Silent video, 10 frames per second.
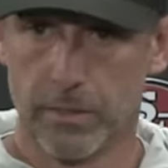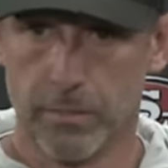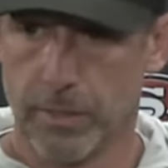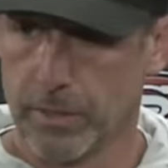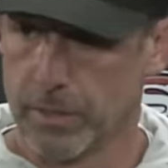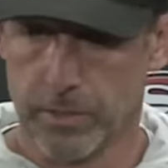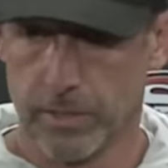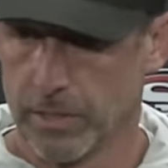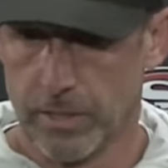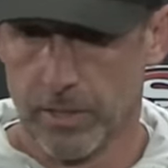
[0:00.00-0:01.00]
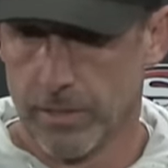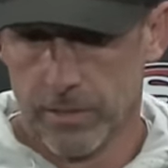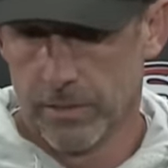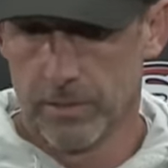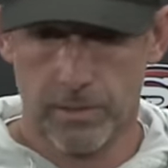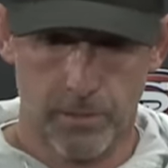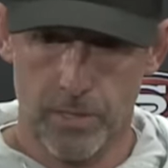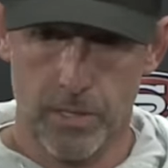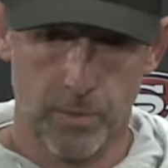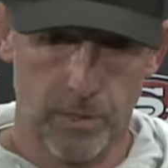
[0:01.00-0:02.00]
But it's it's
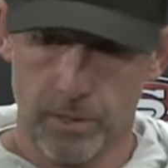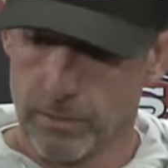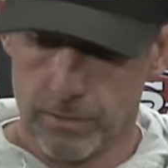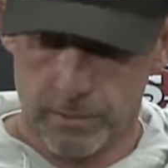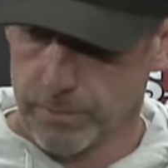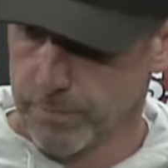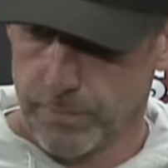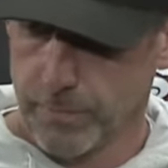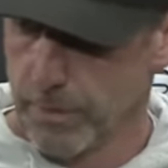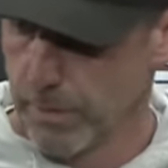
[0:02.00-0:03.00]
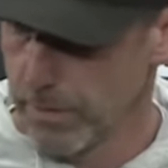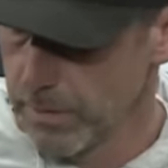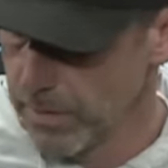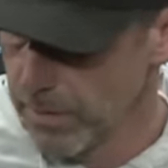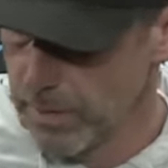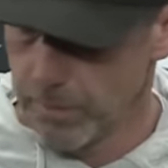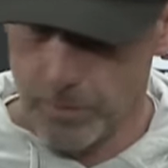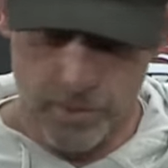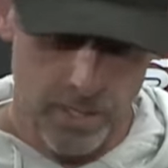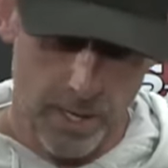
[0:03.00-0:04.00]
very similar to the the um,
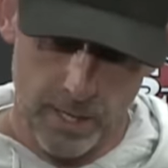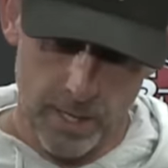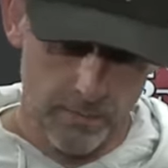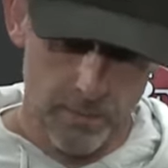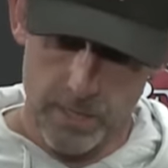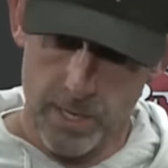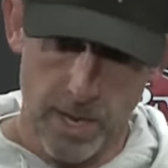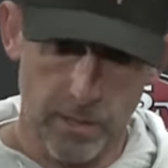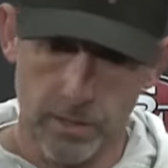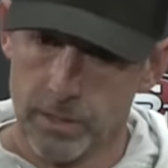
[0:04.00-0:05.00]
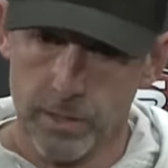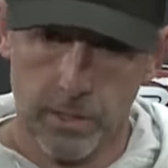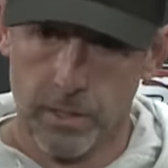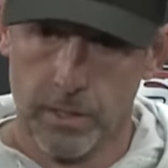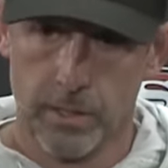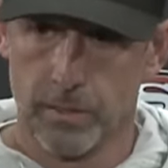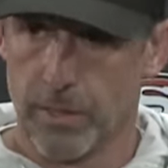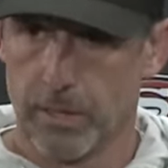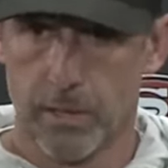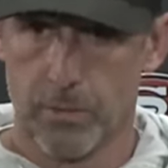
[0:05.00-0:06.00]
Thursday night game versus Seattle. Um,
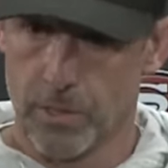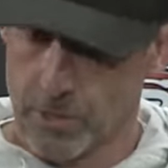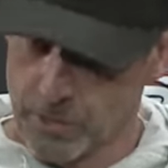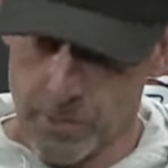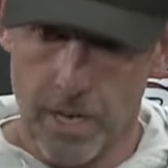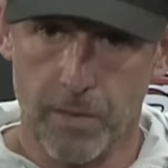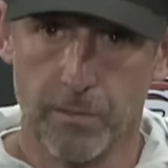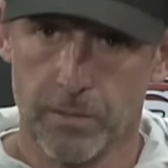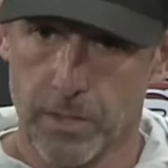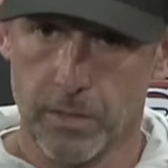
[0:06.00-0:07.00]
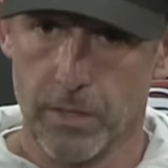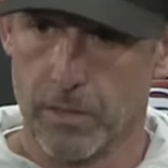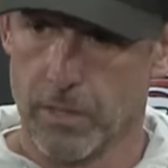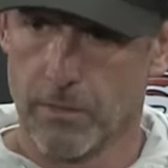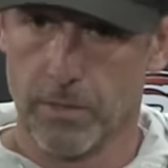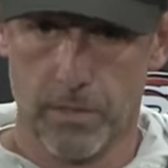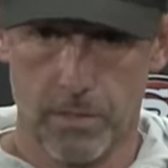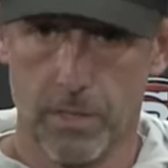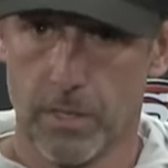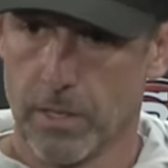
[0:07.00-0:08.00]
that that was a close game. Luckily, our
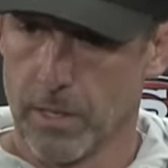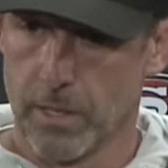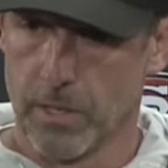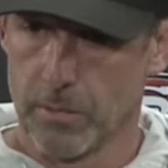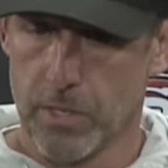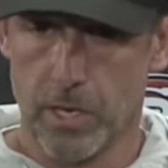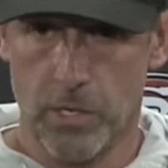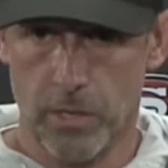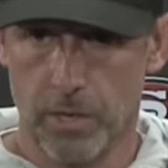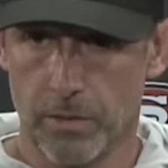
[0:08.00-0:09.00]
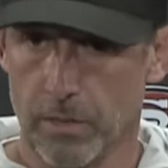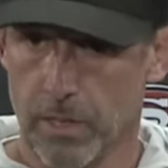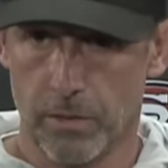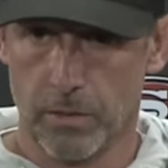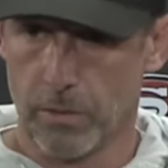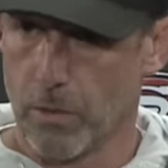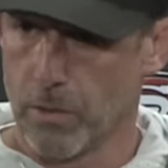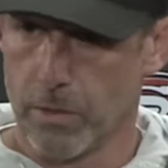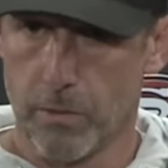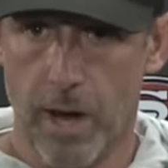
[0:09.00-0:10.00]
defense um, stayed strong there in that third
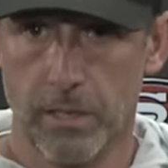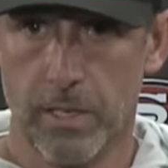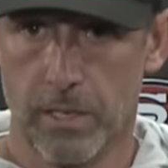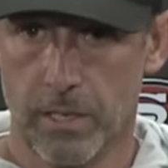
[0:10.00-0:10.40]
quarter rally.